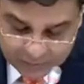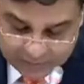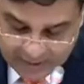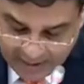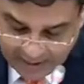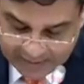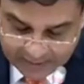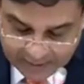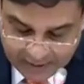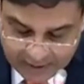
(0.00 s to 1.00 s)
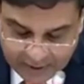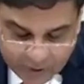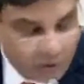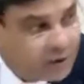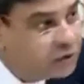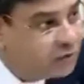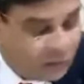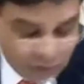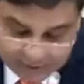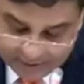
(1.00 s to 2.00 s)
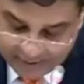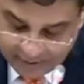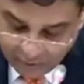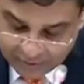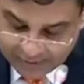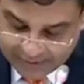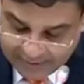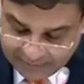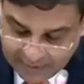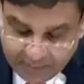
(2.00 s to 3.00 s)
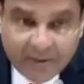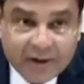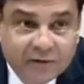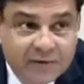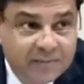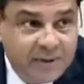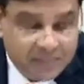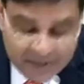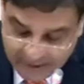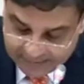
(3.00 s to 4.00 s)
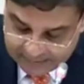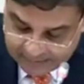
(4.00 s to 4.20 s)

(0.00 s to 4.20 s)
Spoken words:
in order to foster an orderly development of the PPI ecosystem.